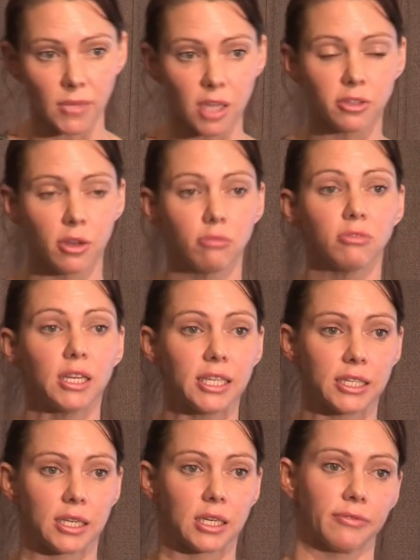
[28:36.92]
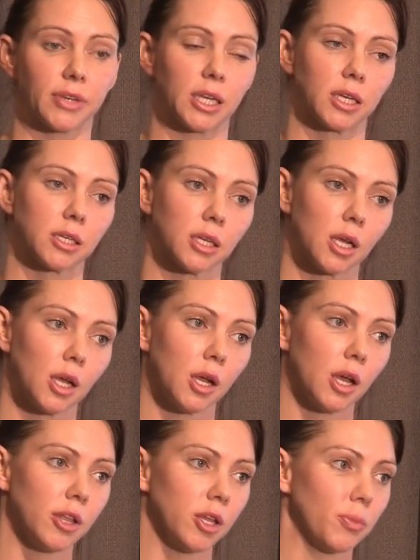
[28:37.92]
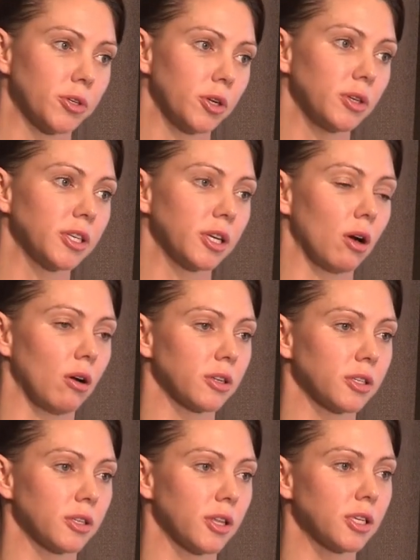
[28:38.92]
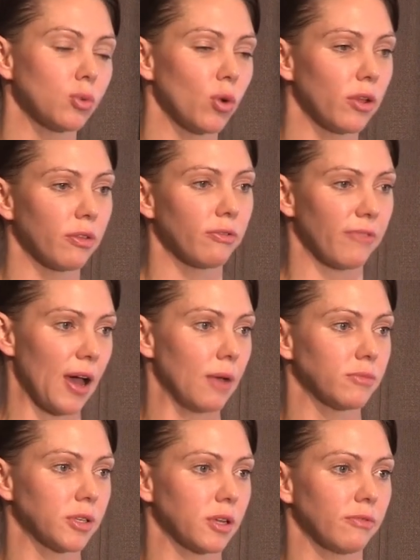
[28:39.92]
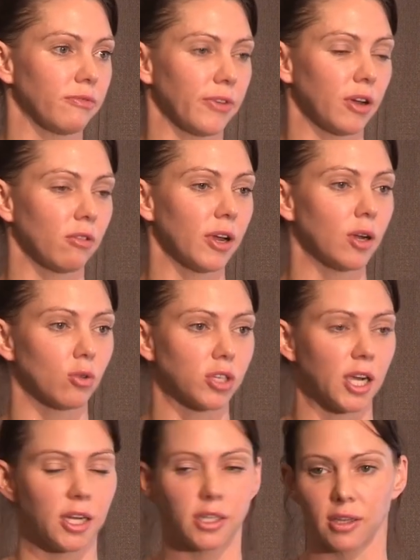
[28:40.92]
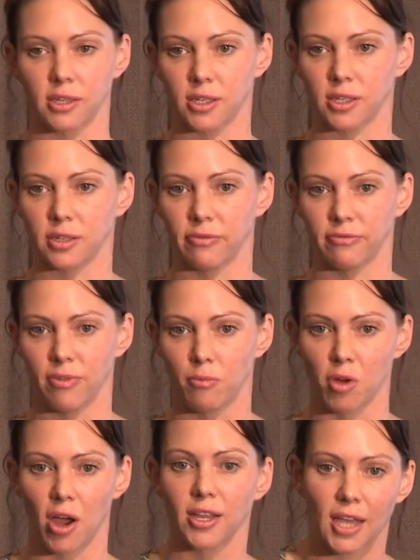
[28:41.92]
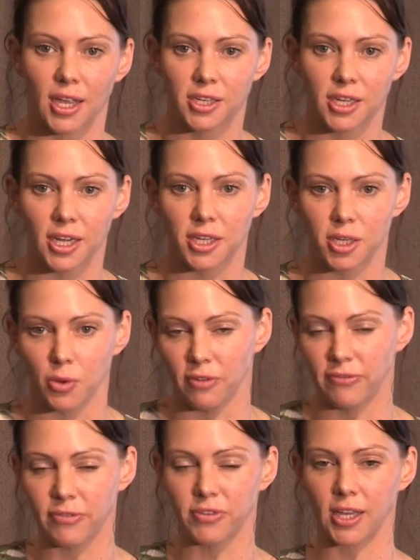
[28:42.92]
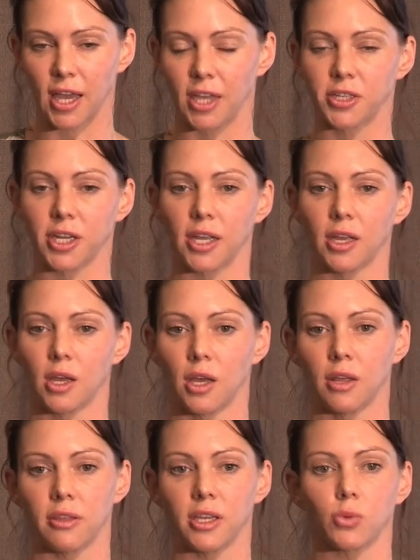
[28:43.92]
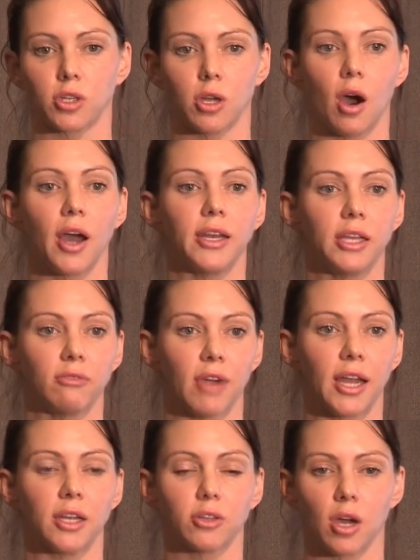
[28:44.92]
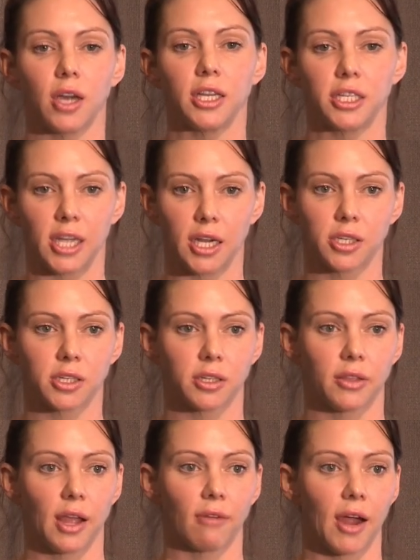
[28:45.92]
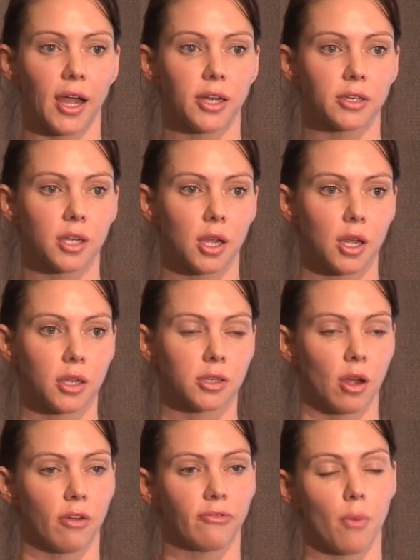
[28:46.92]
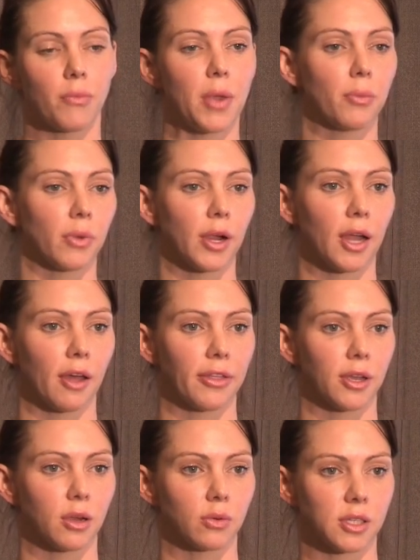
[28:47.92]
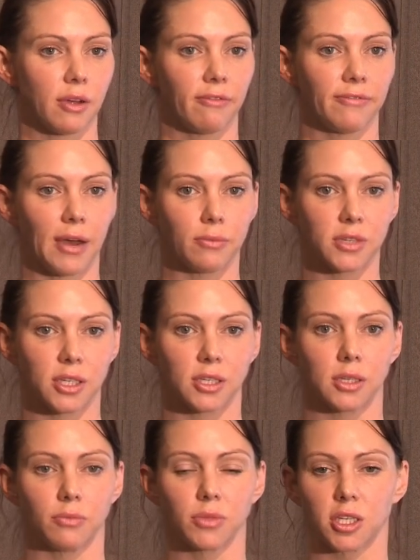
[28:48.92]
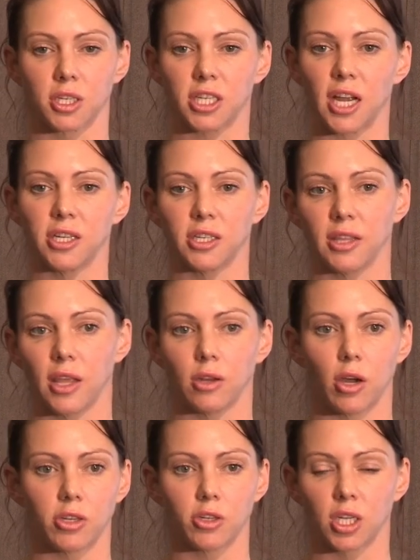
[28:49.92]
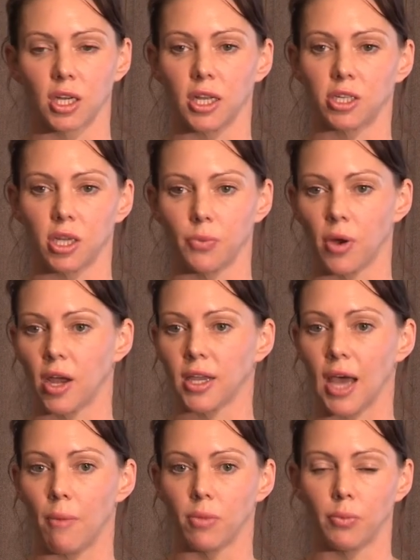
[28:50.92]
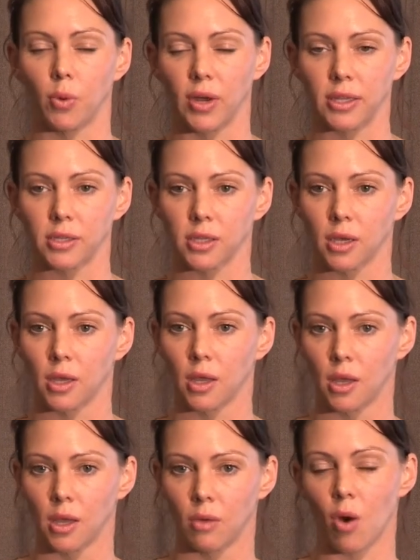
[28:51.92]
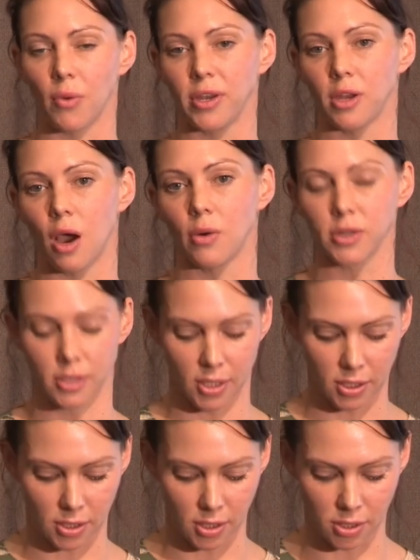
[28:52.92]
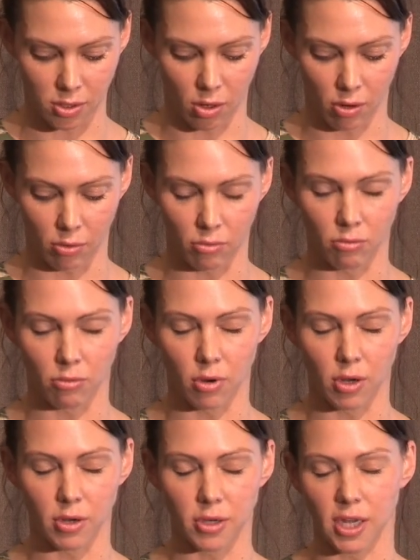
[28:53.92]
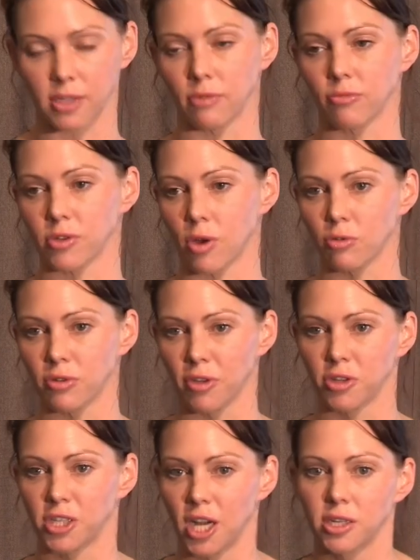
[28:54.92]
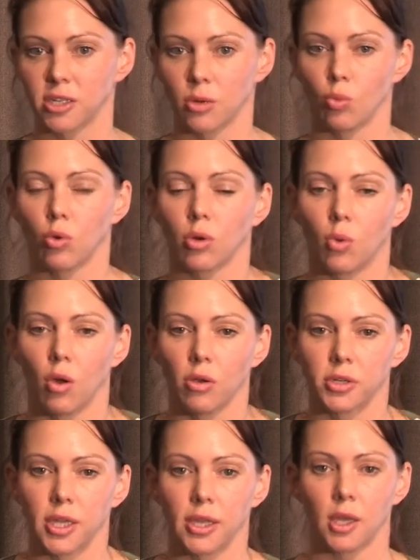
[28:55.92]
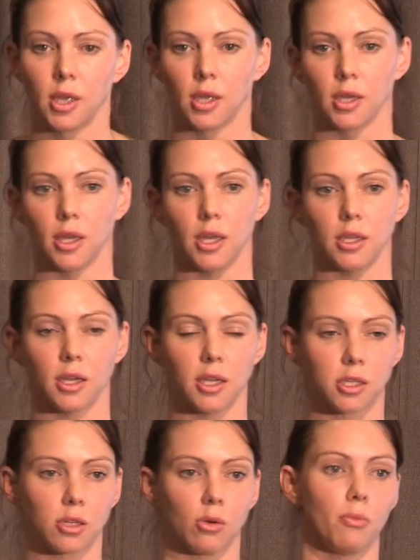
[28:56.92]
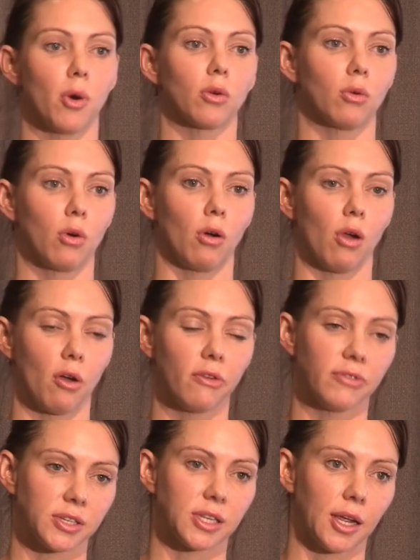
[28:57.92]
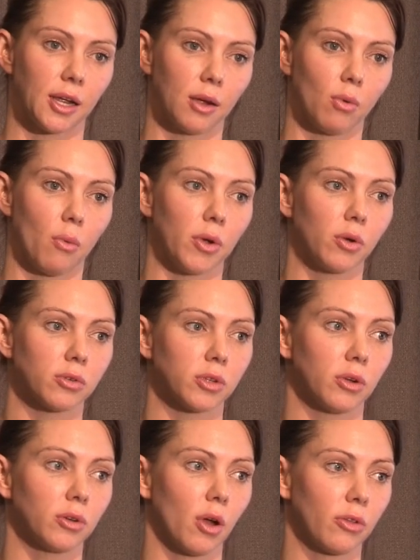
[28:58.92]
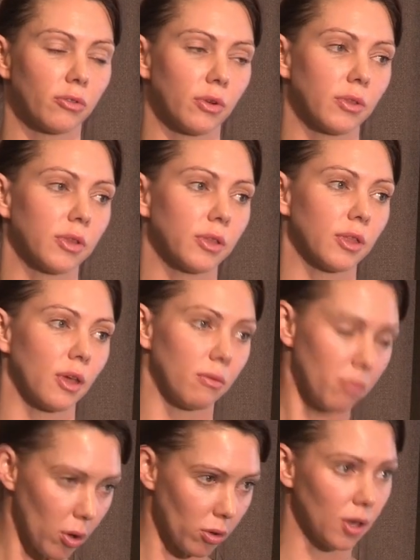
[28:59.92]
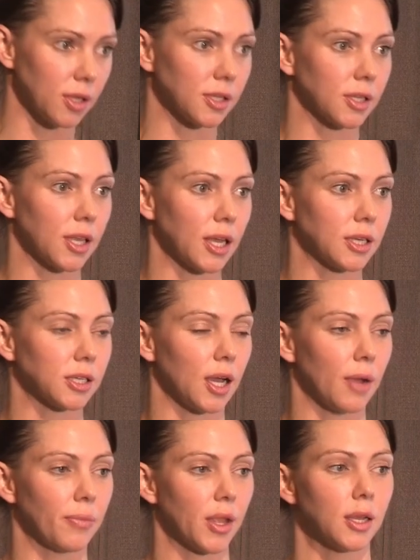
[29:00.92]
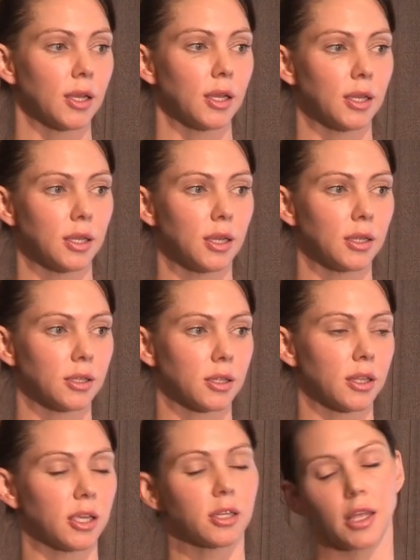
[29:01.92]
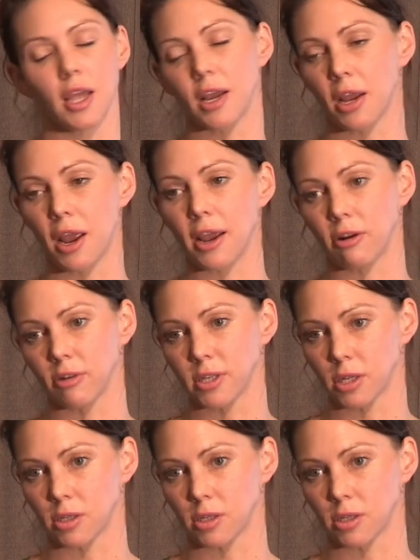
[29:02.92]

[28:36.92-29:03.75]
So really significant. The opportunity costs, these weren't farms configuring or changing the system from nine kilograms to a fifty kilograms. These were tiny, tiny changes in that range. So from memory, I think it was some farm systems just changing their nitrogen leaching by a couple of points. And what we know is this is not, doesn't result in those changes in water quality. It, it's through a model called Overseer, and what we also know through the model is that um, It's the, the inaccuracies